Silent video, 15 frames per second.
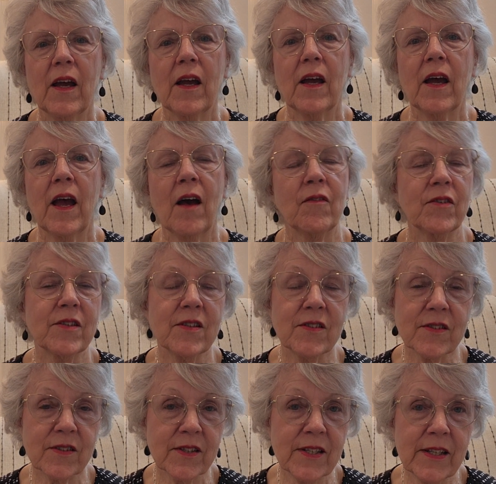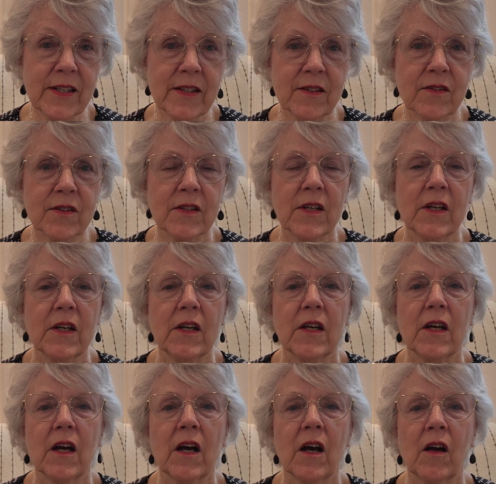have a disease,
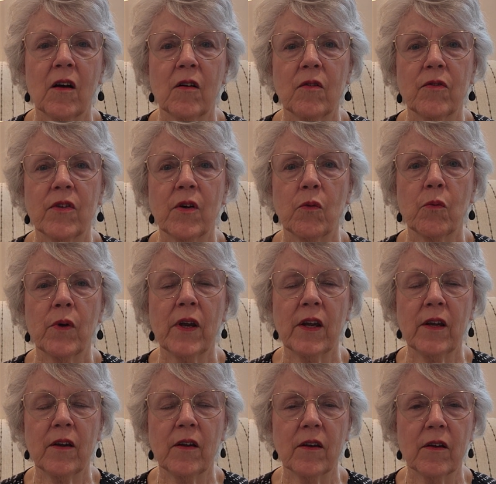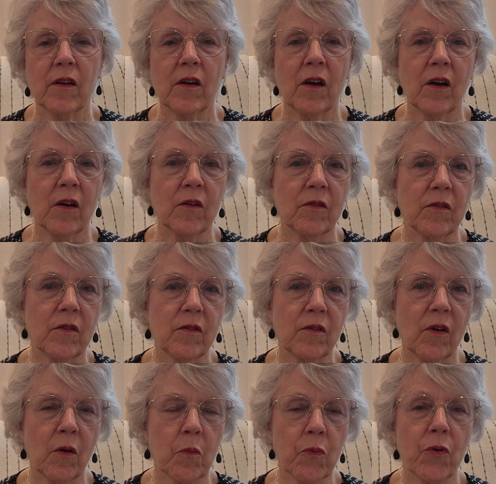that we
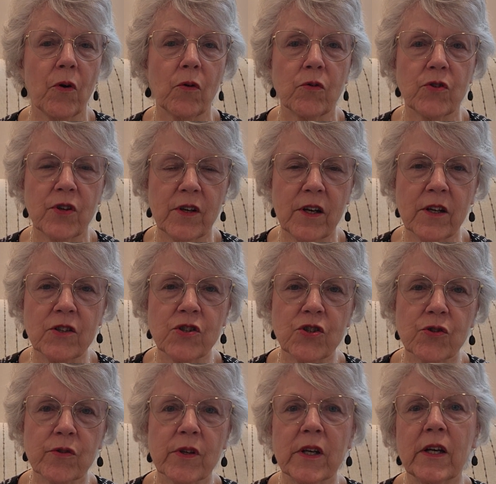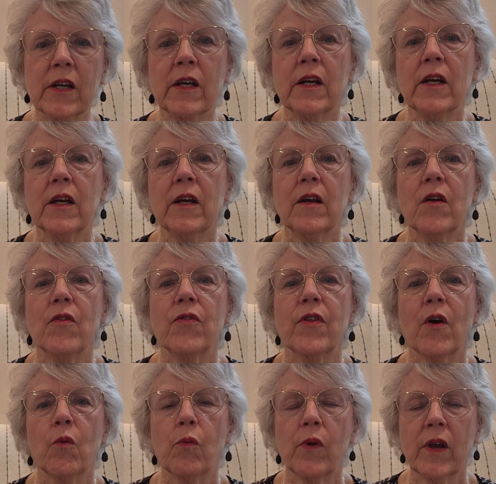are prone to injury,
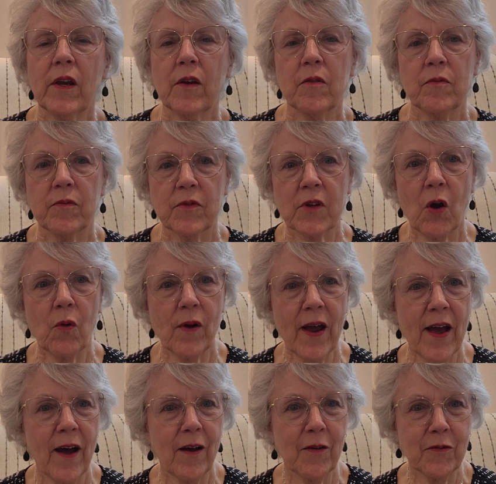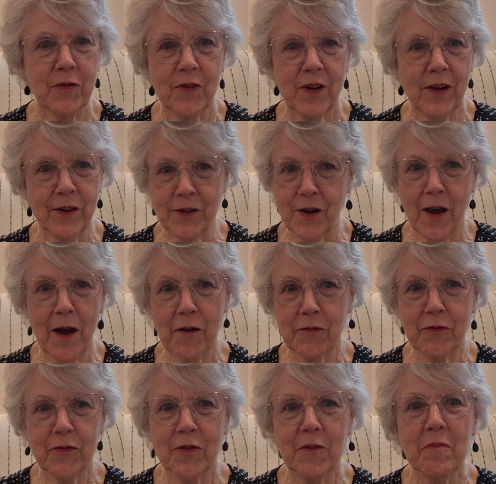that we don't have
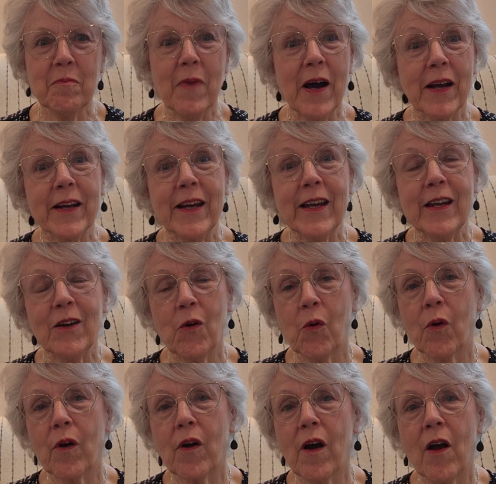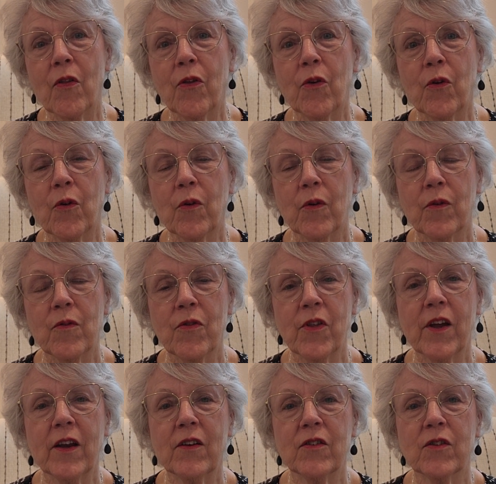enough money or other
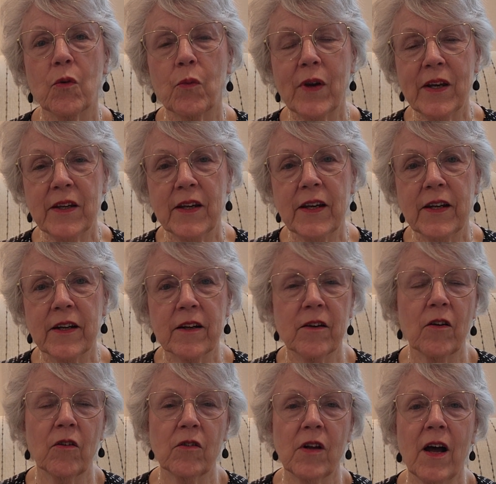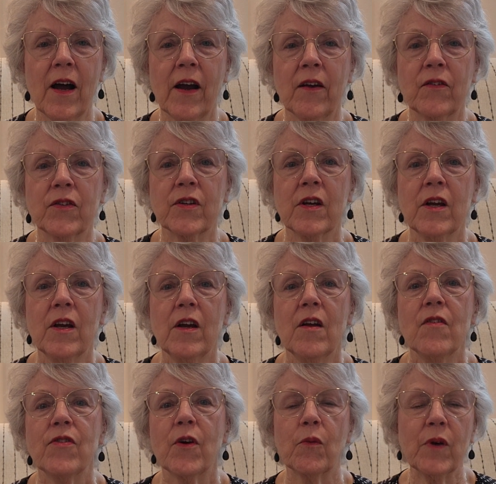things that we need in our lives,
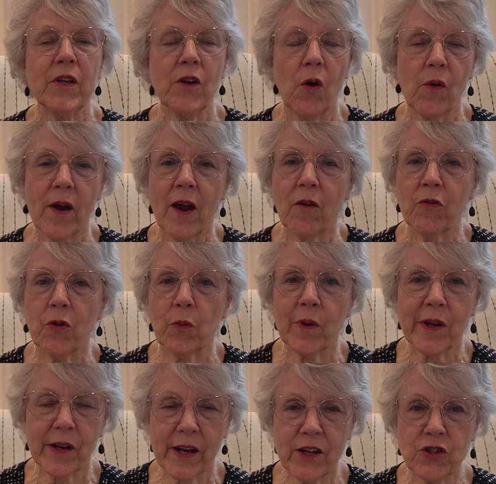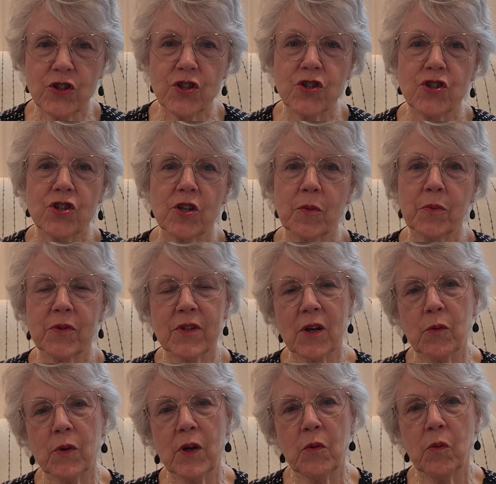that we don't have the relationships that
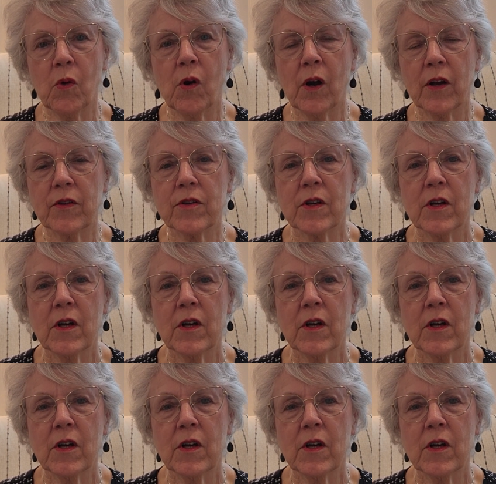we want.